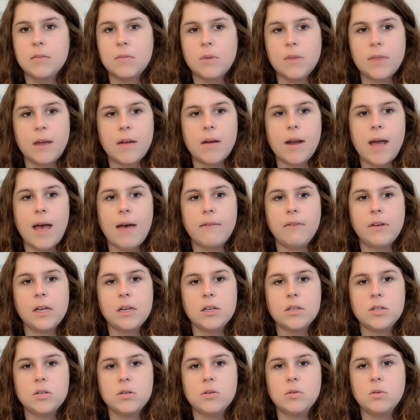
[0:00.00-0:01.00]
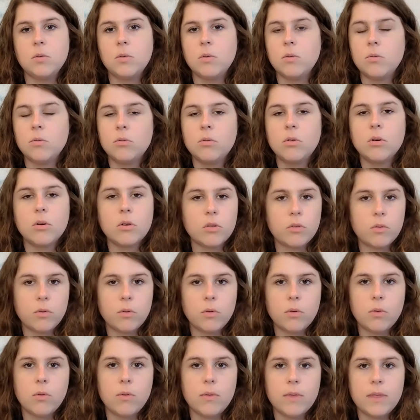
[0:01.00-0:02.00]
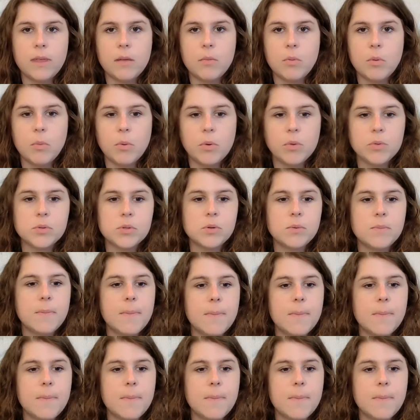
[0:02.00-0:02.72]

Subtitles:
without having to look through the proposal.